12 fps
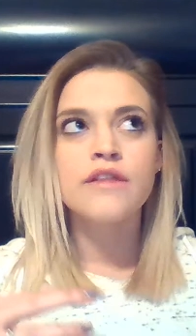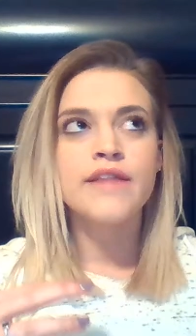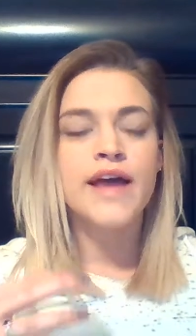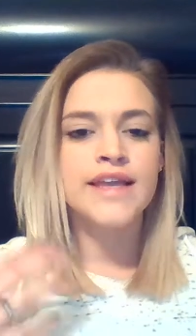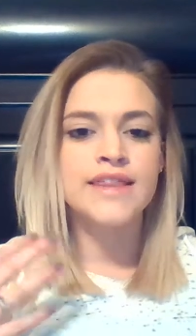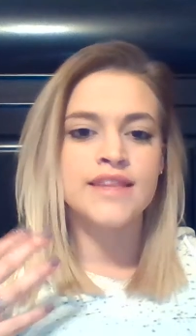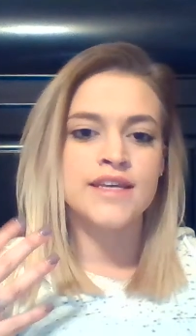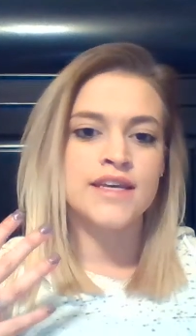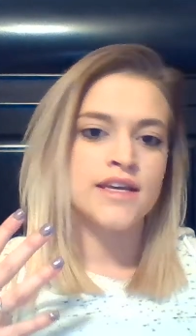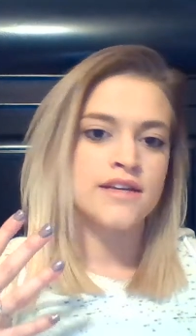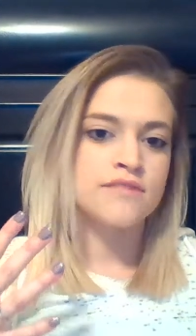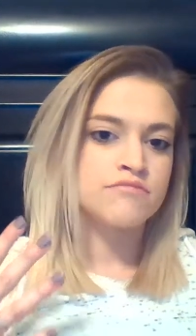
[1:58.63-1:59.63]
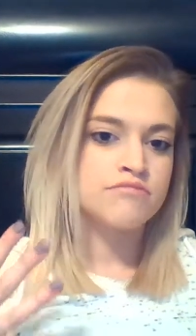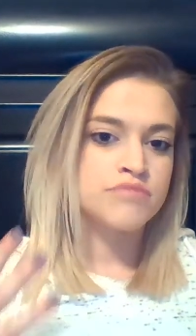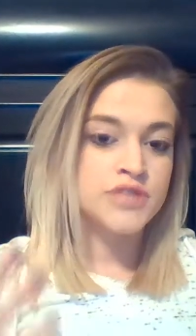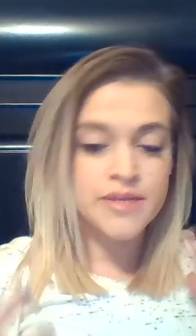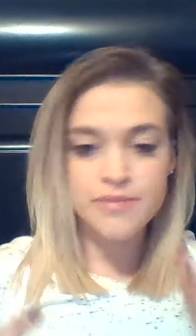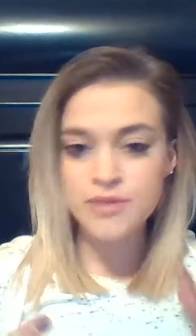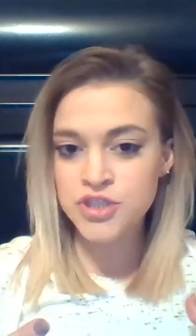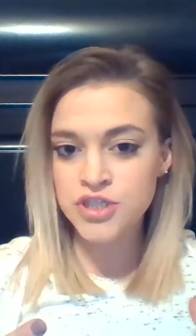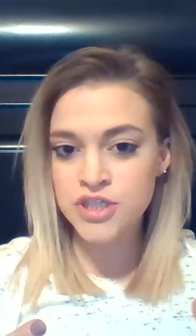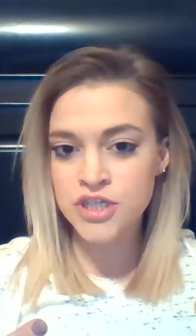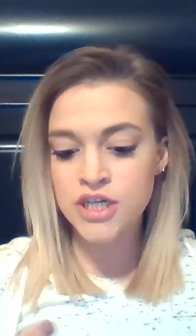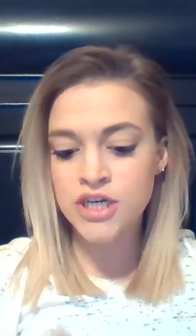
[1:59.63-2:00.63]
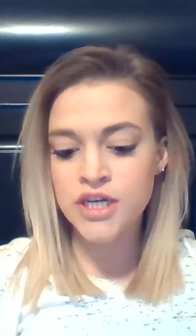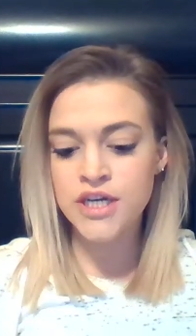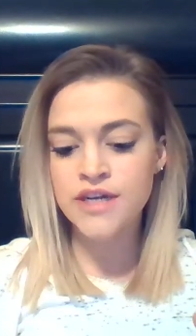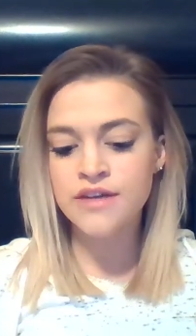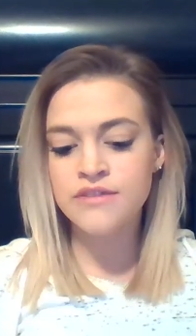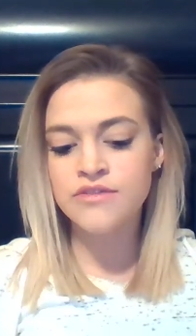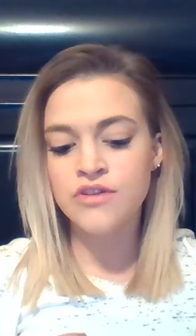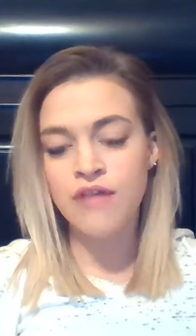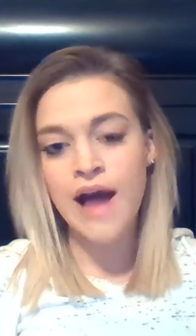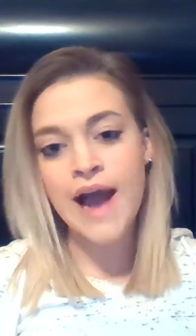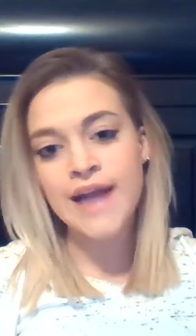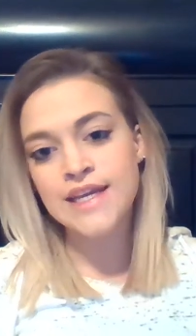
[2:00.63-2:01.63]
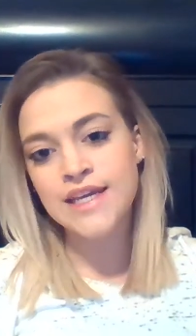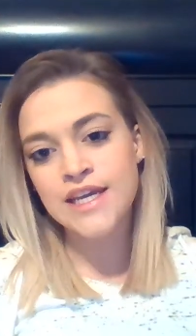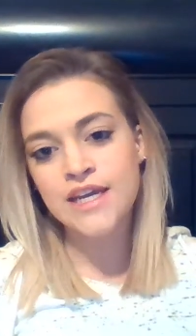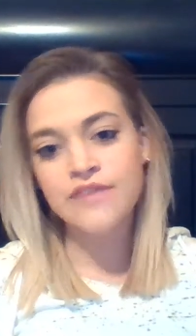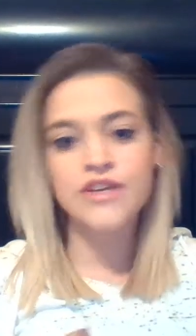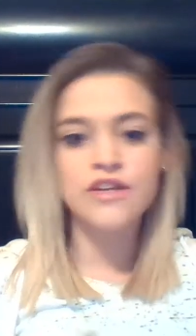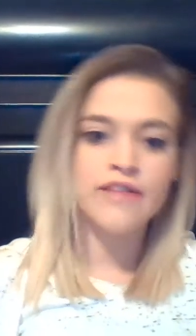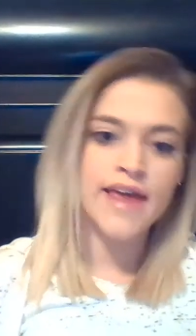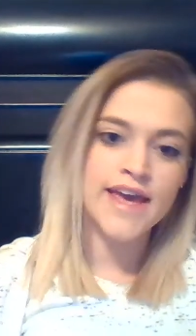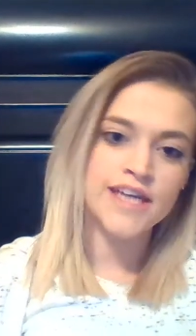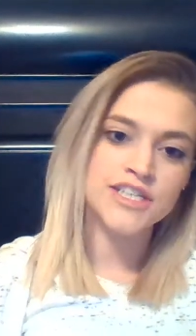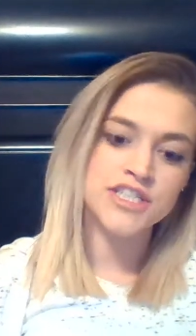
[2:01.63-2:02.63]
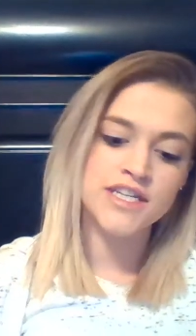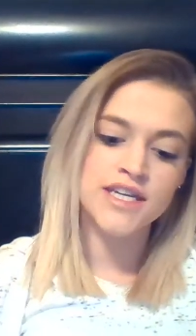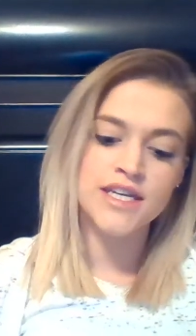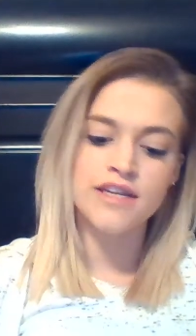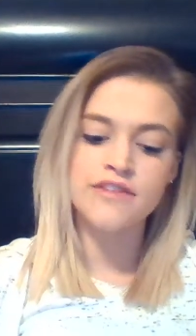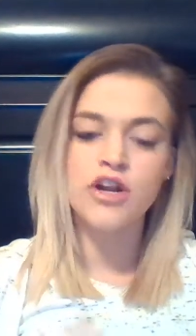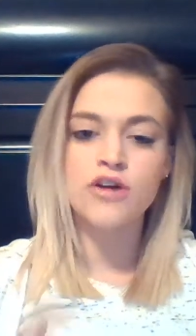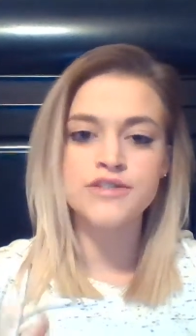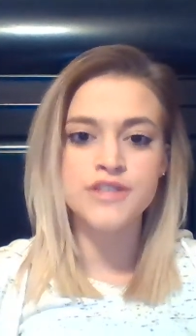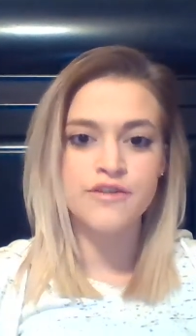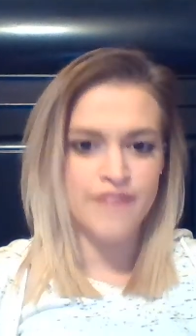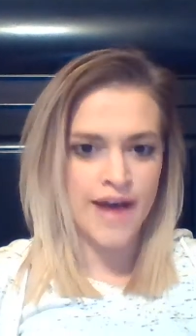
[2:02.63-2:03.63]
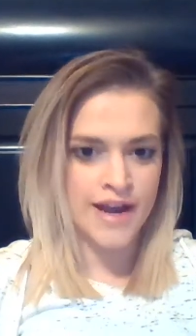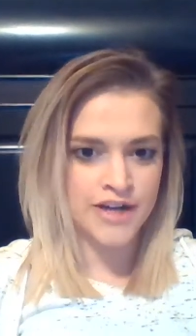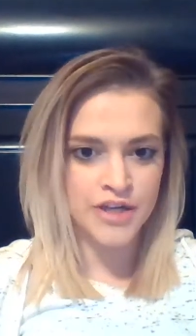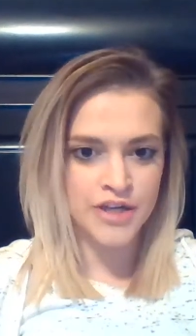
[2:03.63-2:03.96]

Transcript: like the temperature, the lighting, ventilation, and then also fire